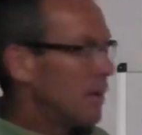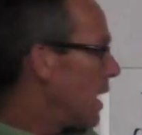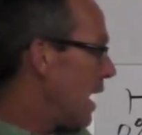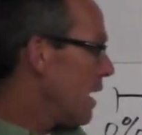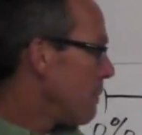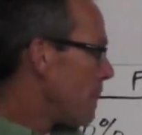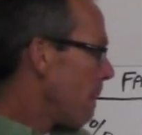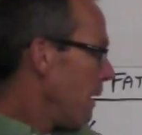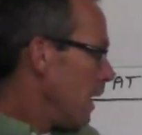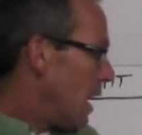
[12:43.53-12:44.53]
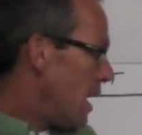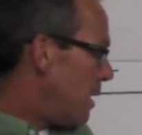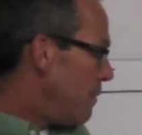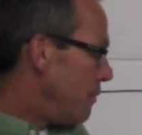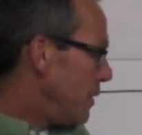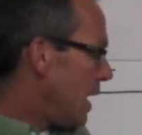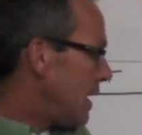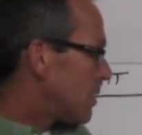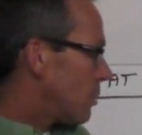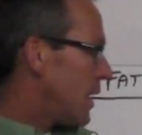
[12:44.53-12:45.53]
Okay? Um,
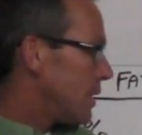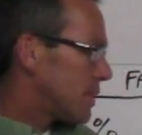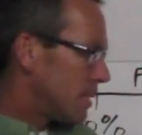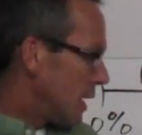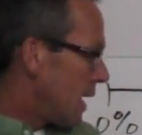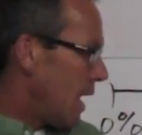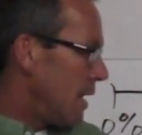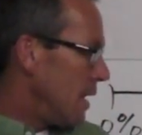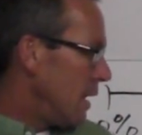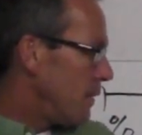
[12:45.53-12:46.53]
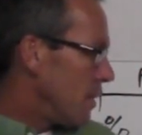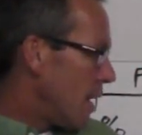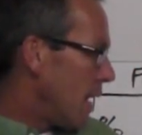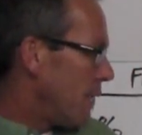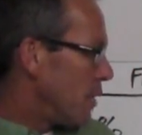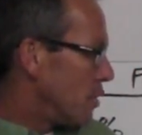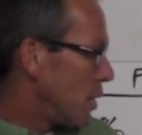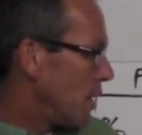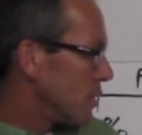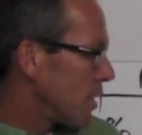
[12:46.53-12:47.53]
night sweats, again, if you're not if your
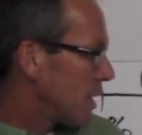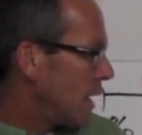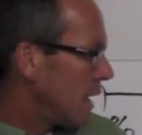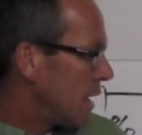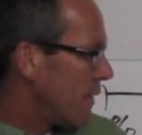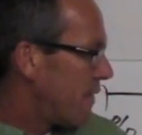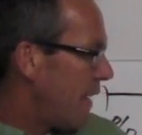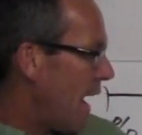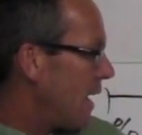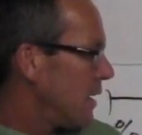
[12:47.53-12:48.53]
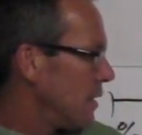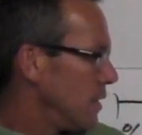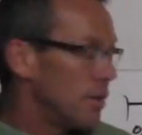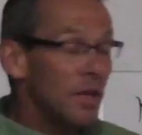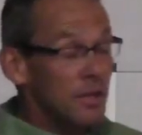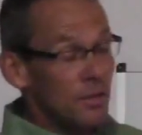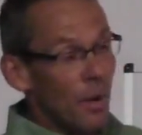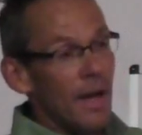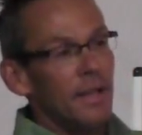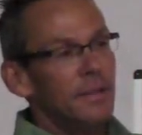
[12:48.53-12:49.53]
adrenals aren't getting enough fat, you're gonna
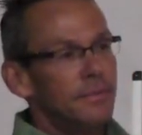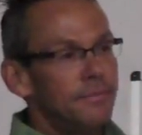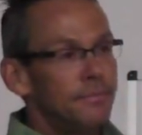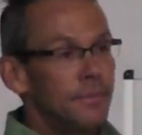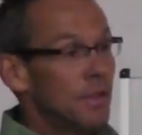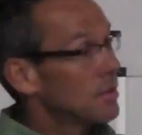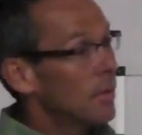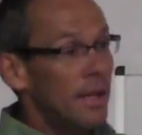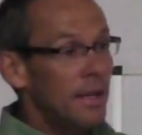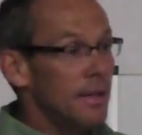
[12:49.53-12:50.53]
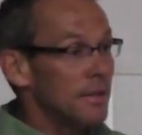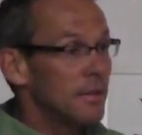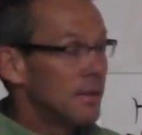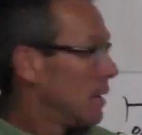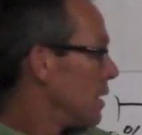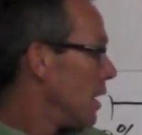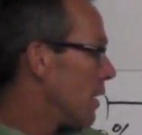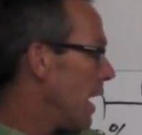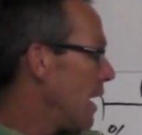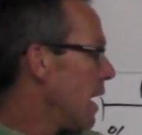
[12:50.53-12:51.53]
sweat. It's just the way it is.
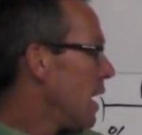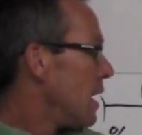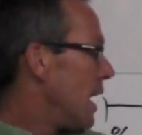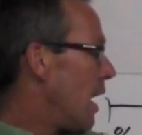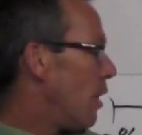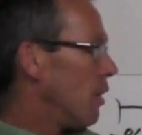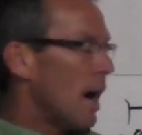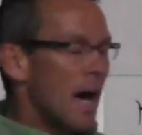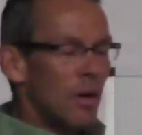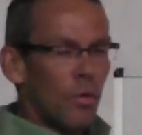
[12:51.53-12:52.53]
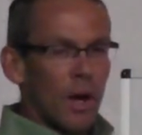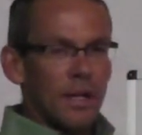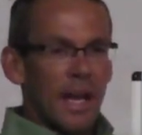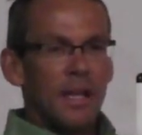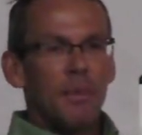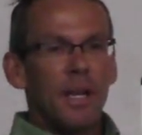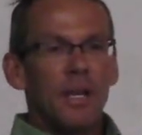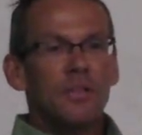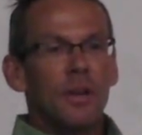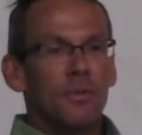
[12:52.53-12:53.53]
Okay? Now, I don't want anybody
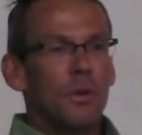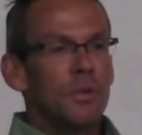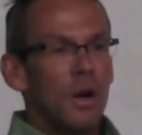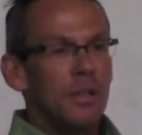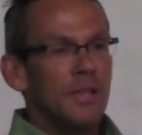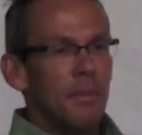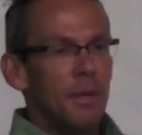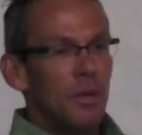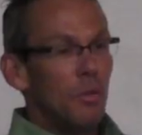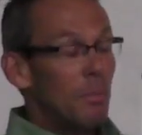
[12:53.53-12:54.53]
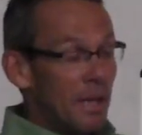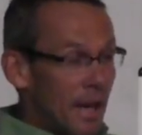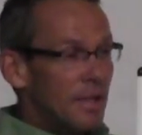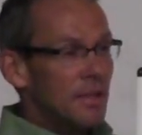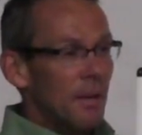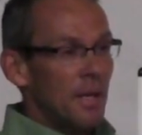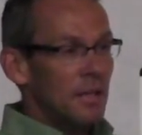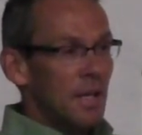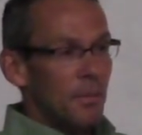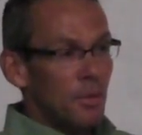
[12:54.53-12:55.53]
to start throwing darts at me. Well, well my doc's got me
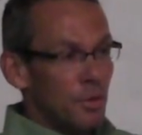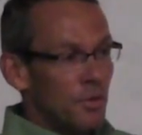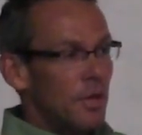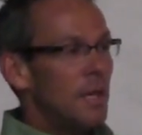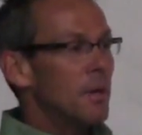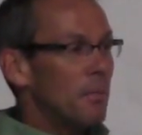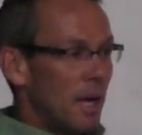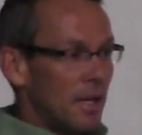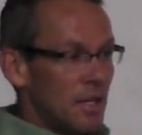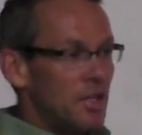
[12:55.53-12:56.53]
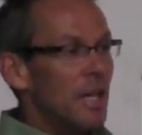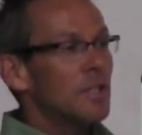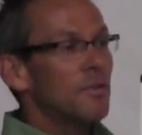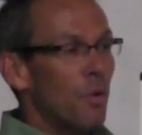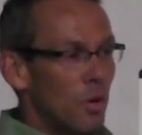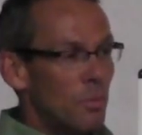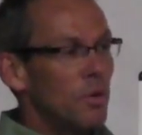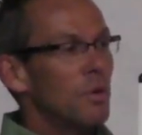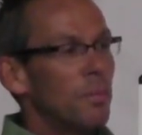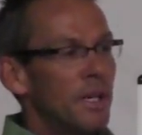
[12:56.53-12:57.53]
on topical cream and I'm on injection for
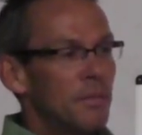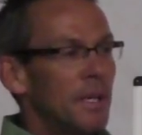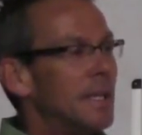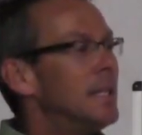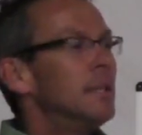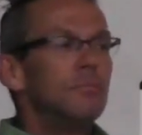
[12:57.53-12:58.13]
hormone replacement.